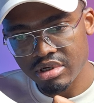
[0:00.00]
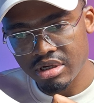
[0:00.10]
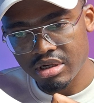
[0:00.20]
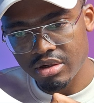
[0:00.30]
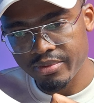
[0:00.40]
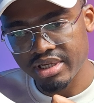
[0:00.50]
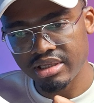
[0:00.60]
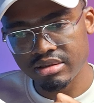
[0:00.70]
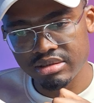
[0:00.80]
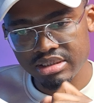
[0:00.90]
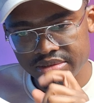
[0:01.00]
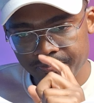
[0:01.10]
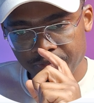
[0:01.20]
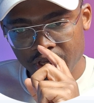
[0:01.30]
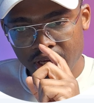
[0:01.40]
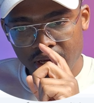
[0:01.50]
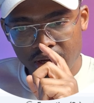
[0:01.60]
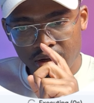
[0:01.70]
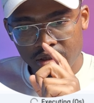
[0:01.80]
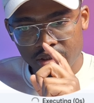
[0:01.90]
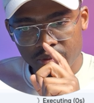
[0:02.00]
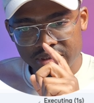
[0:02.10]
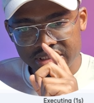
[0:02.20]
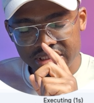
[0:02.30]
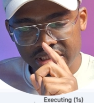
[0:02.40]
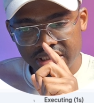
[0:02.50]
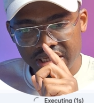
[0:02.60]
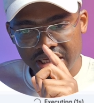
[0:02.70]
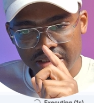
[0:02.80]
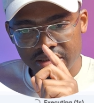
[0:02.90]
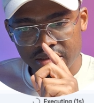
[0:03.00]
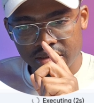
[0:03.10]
we click on this. You will see that